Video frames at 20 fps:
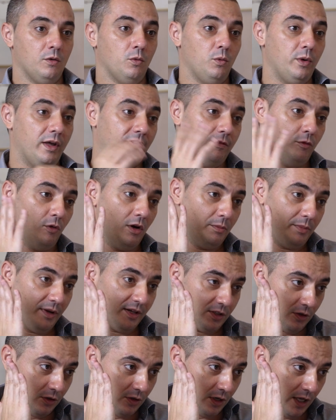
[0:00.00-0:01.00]
We have one
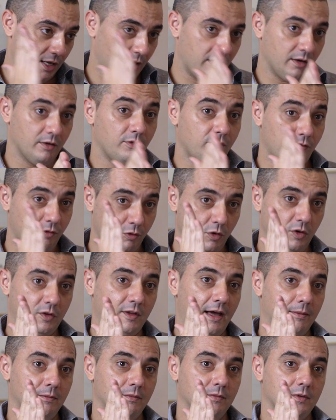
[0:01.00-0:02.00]
person here
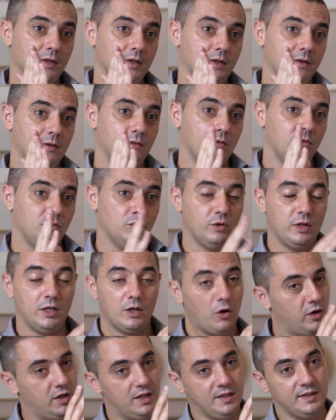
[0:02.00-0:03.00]
full-time doing
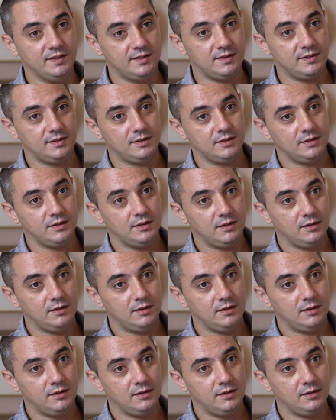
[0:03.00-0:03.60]
only this.